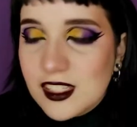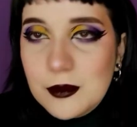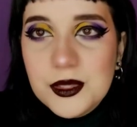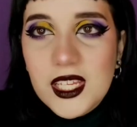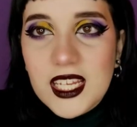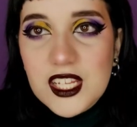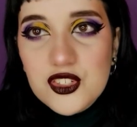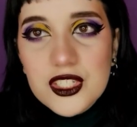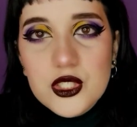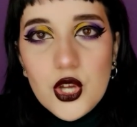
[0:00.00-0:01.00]
lipstick. And you
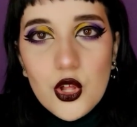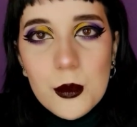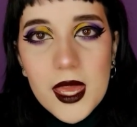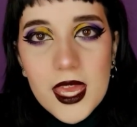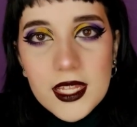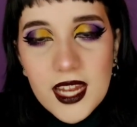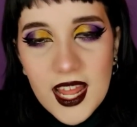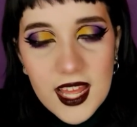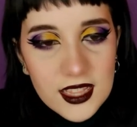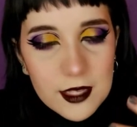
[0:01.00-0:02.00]
didn't tell me that
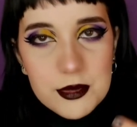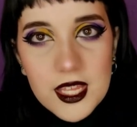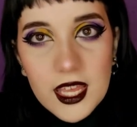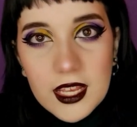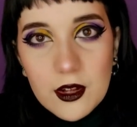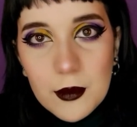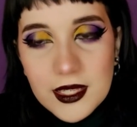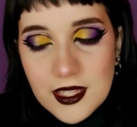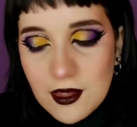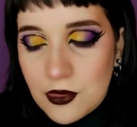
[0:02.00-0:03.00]
I had lipstick on
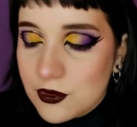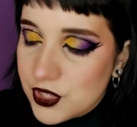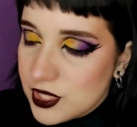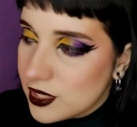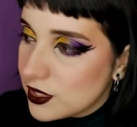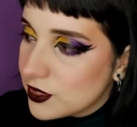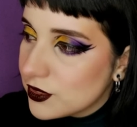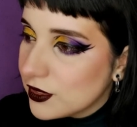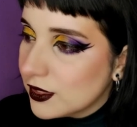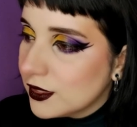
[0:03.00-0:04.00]
my teeth. Jesus,
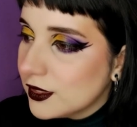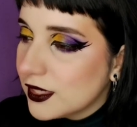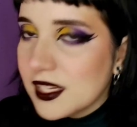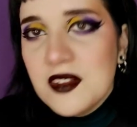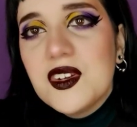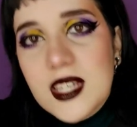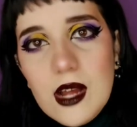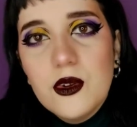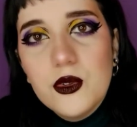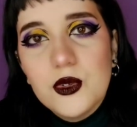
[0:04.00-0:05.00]
I can never
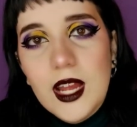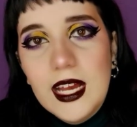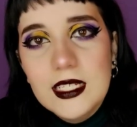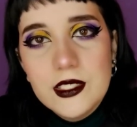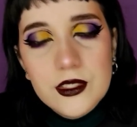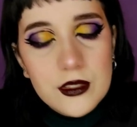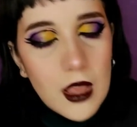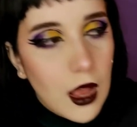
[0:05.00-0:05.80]
count on you guys.